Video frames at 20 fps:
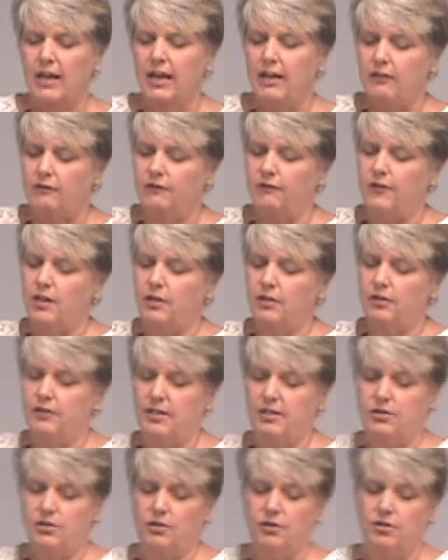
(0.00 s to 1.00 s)
And I have
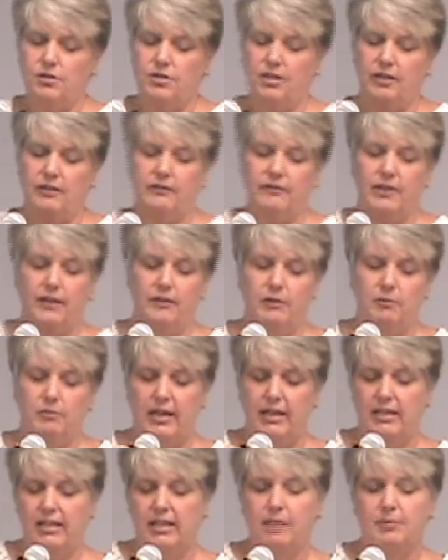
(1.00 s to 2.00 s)
followed this urging of love
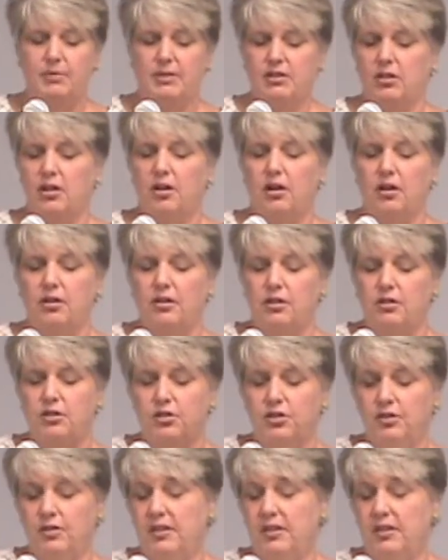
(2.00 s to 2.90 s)
in my deepest heart